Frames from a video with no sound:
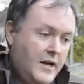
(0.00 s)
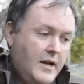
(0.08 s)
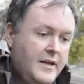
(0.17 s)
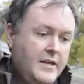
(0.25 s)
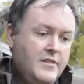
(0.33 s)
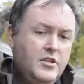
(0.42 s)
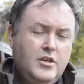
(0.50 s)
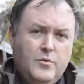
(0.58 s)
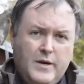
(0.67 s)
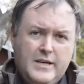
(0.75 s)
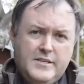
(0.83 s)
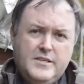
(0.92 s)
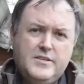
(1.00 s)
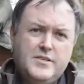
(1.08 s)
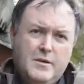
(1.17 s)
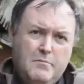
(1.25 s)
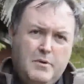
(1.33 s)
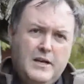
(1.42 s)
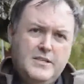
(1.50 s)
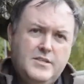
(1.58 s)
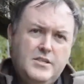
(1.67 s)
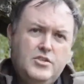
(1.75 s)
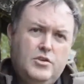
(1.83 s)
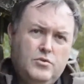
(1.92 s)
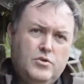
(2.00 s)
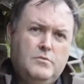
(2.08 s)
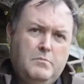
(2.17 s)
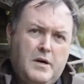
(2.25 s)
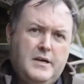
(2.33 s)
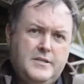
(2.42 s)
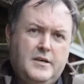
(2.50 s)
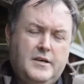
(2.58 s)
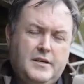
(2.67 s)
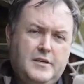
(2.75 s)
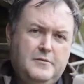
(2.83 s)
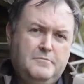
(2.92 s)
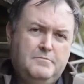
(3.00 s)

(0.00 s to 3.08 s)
In the US, in some places, you could buy a tiger.